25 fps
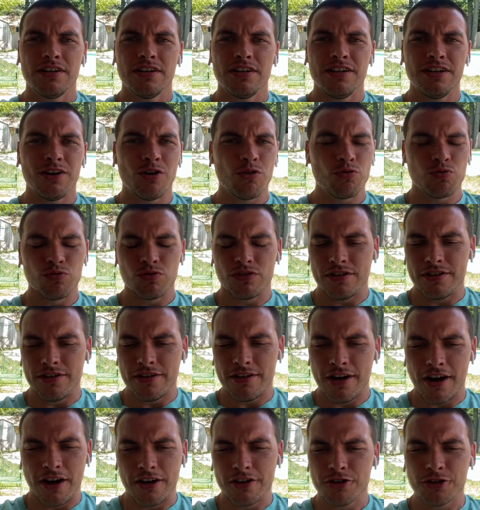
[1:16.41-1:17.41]
You know,
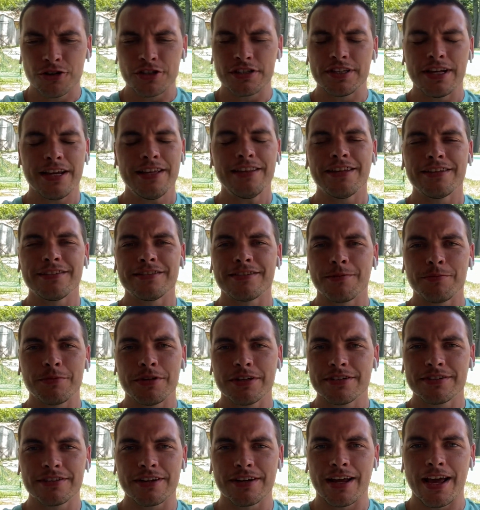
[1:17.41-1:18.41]
understand that
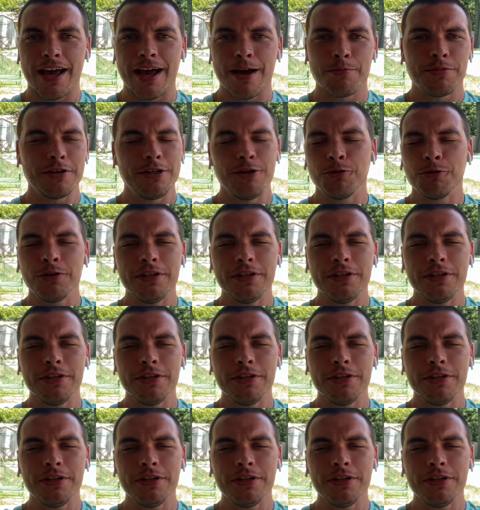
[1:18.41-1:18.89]
something's going to happen.